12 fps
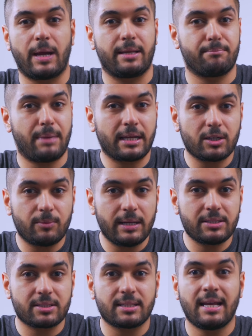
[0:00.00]
when
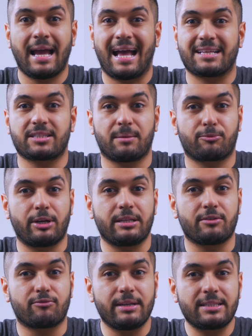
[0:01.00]
macOS has
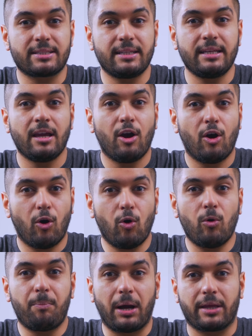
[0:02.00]
upgraded recently
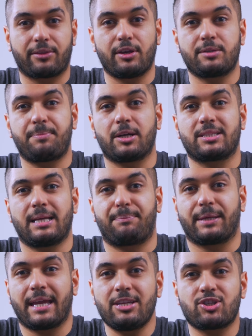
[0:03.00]
or by a third-party
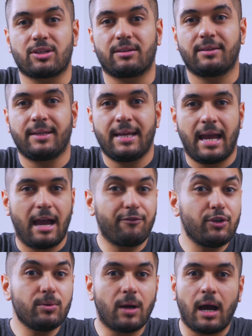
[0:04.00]
application. Have
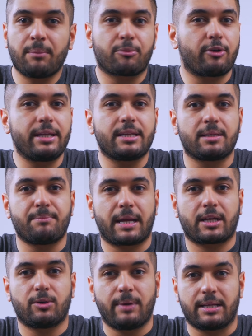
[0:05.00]
you upgraded
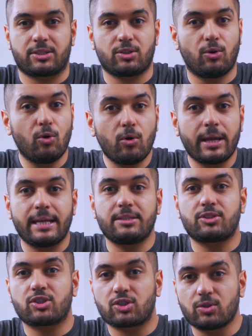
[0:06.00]
macOS or
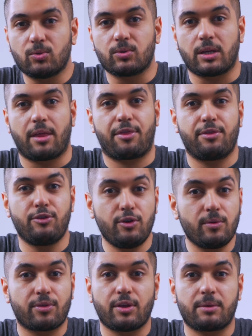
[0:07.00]
installed a
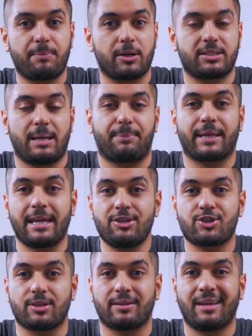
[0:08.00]
new third-party
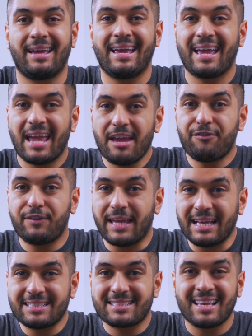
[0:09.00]
application? If
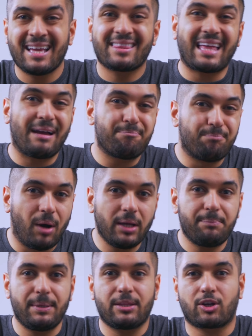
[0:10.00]
yes, that
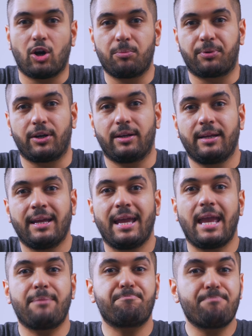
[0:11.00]
might be the culprit.
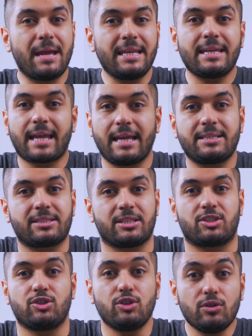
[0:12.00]
In many
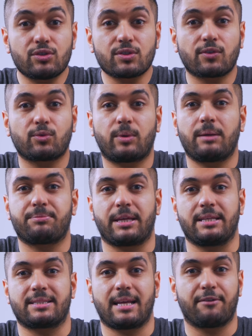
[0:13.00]
cases, new software
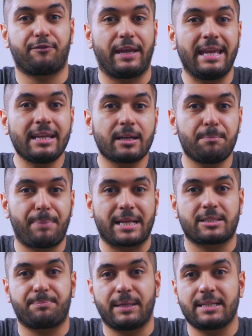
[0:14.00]
updates have
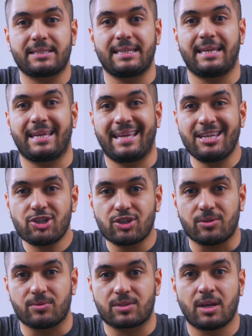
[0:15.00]
incompatibility
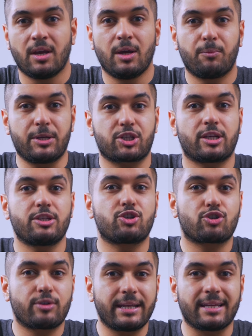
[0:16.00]
issues, which can
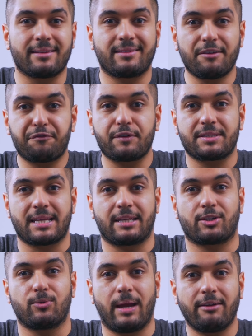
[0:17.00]
trigger different
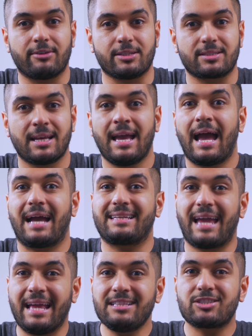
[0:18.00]
technical errors, and
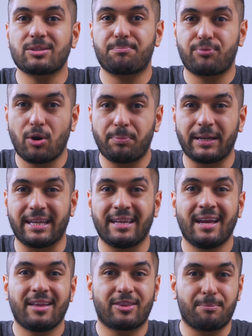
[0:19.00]
hence probably
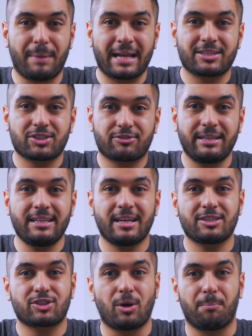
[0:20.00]
the Mac screen
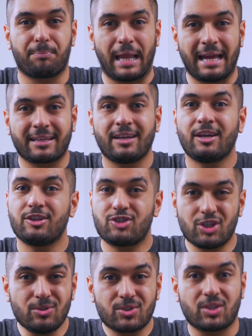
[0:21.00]
has gone black
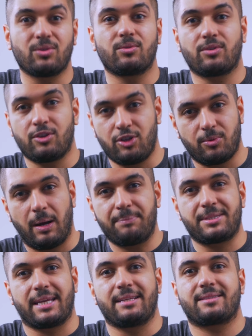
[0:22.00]
due to the new
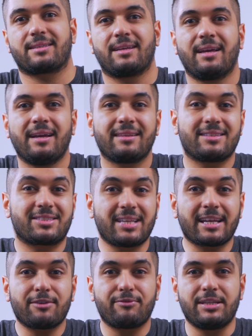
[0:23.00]
update. The
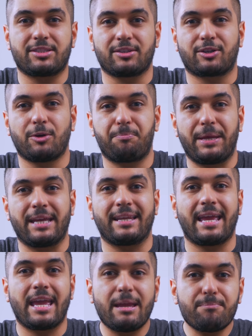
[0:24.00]
second reason could be an
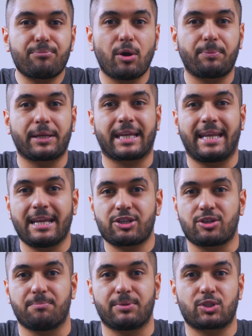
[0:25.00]
improper
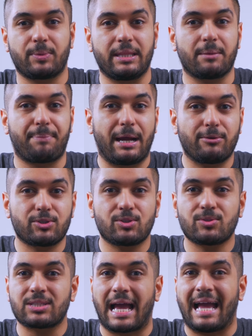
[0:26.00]
connection between the power
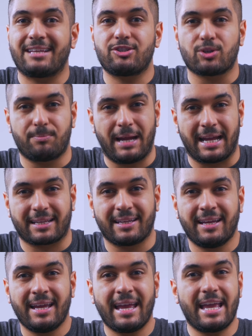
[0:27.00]
source and your Mac.
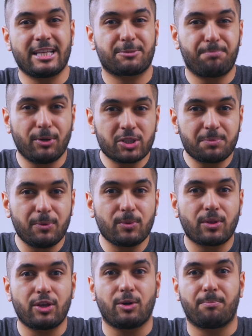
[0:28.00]
It's possible
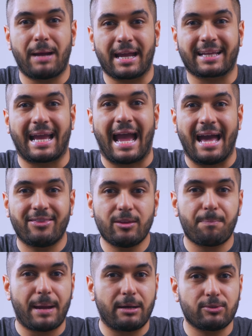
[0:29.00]
that your Mac and the
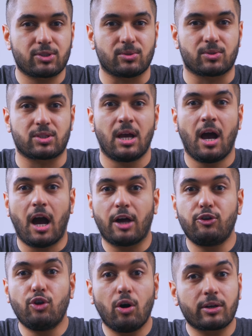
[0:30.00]
power source are
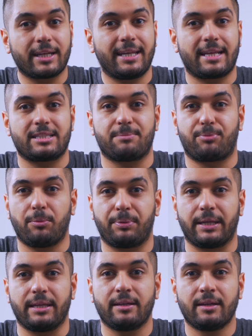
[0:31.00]
not connected
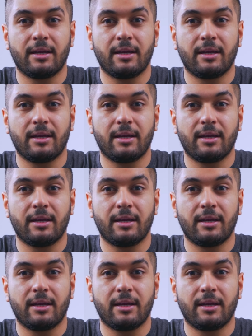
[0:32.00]
properly.